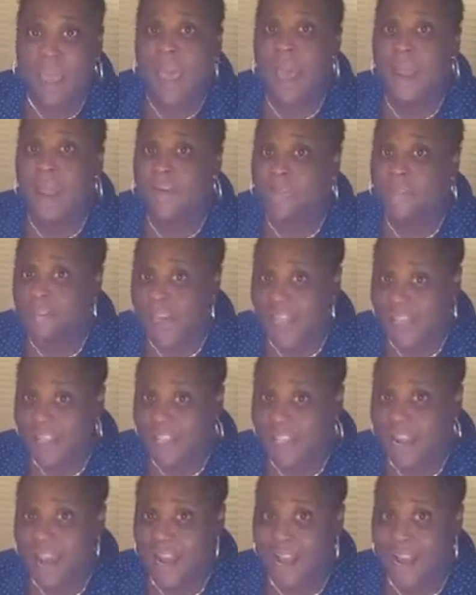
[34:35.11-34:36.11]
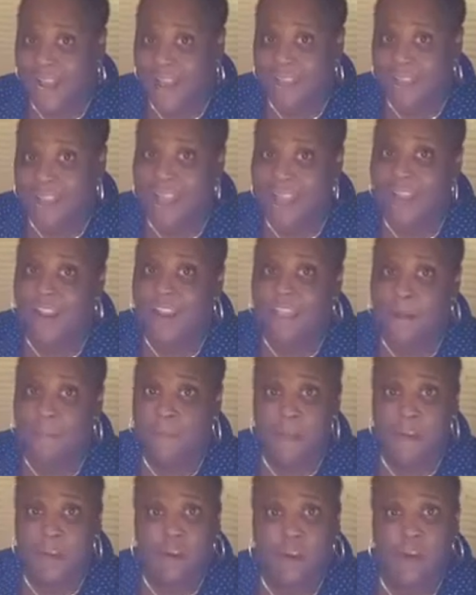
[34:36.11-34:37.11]
And the fact that I got sick
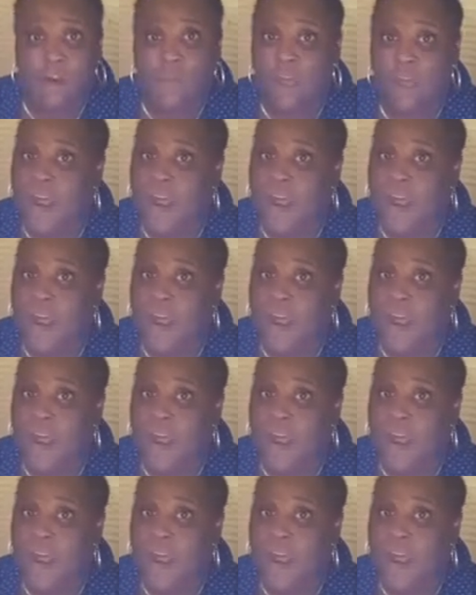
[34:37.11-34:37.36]
let me know